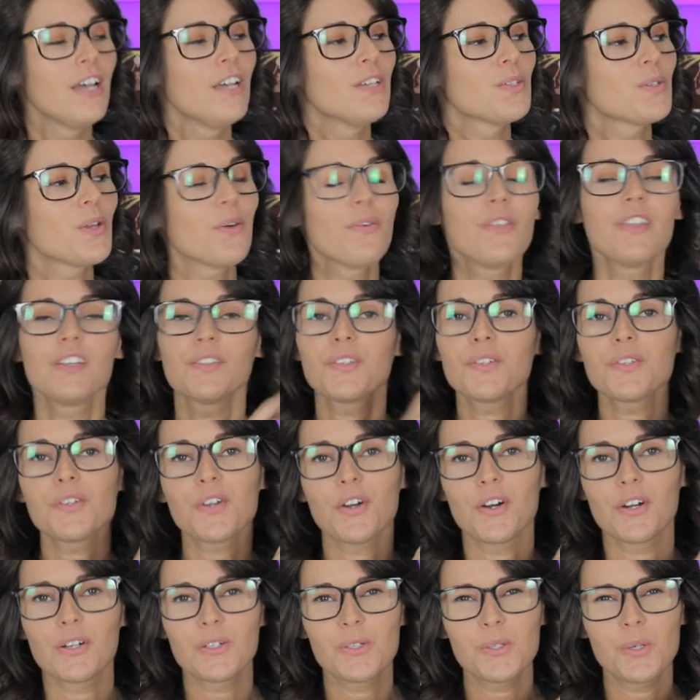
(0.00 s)
So this is
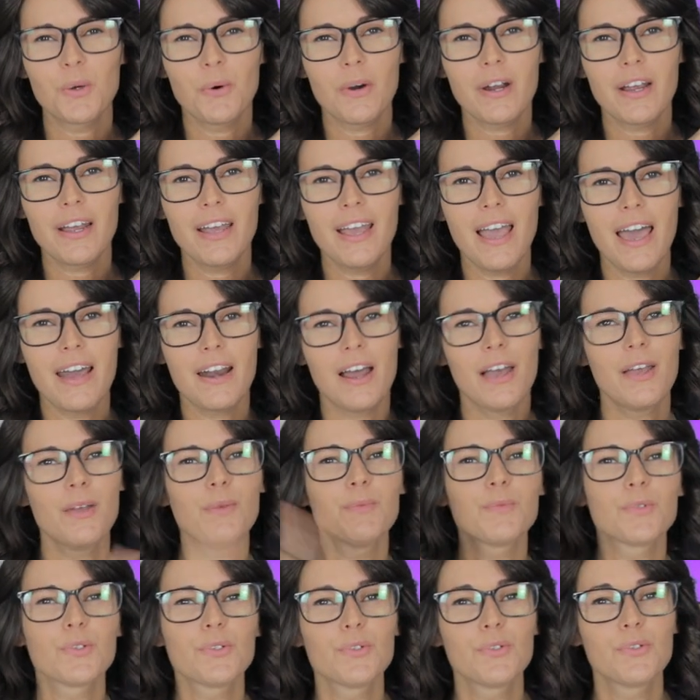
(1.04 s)
her story, and I
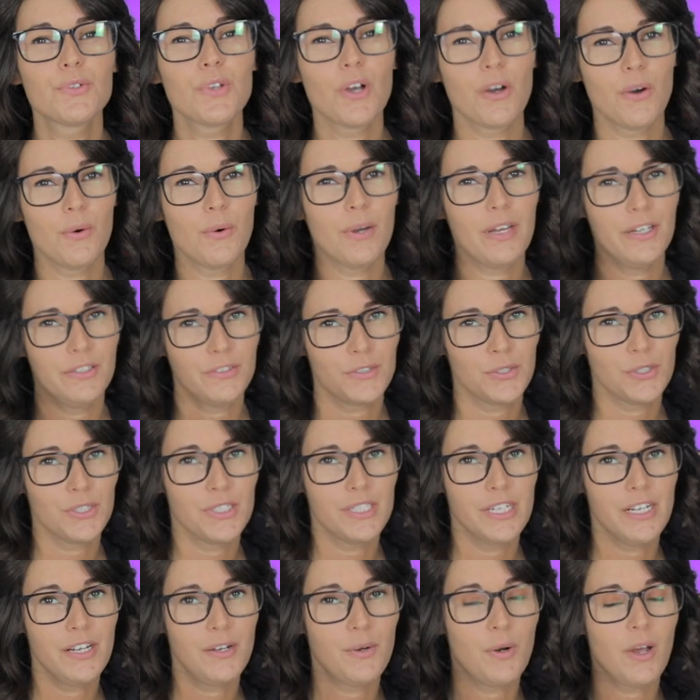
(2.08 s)
am so
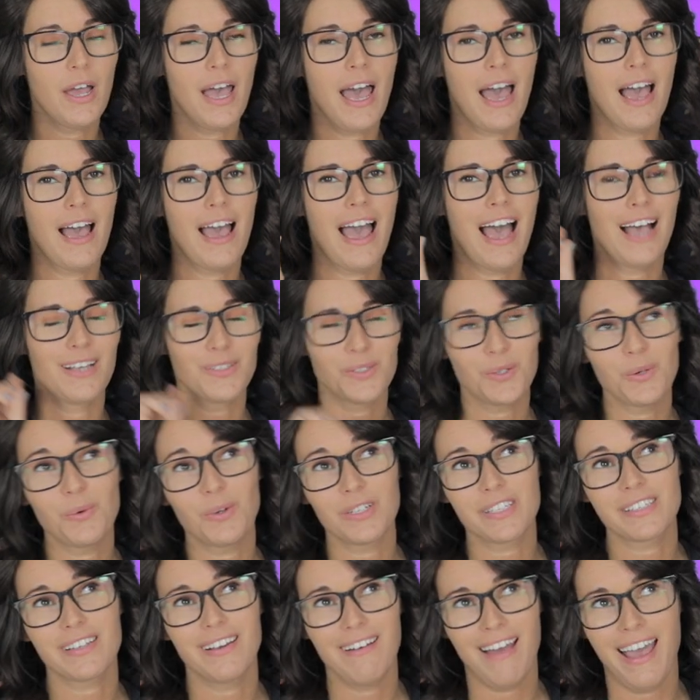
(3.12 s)
interested as to
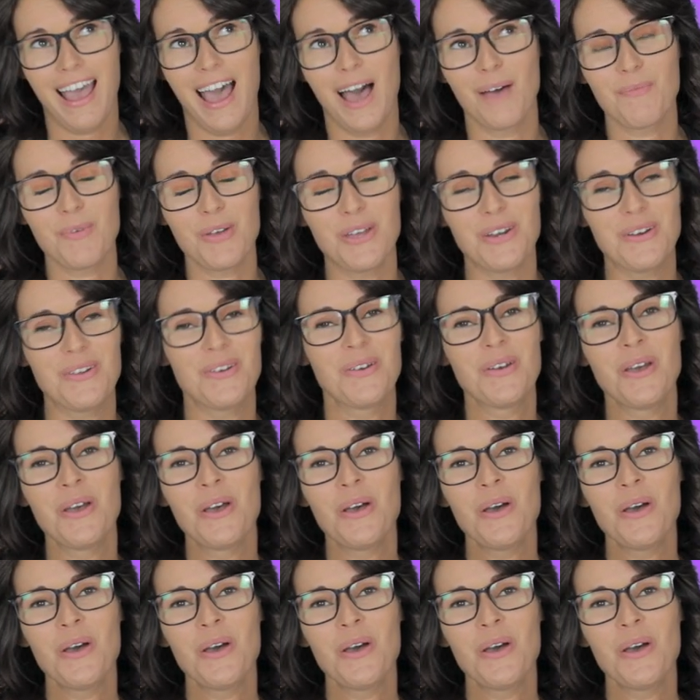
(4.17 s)
what's going to happen,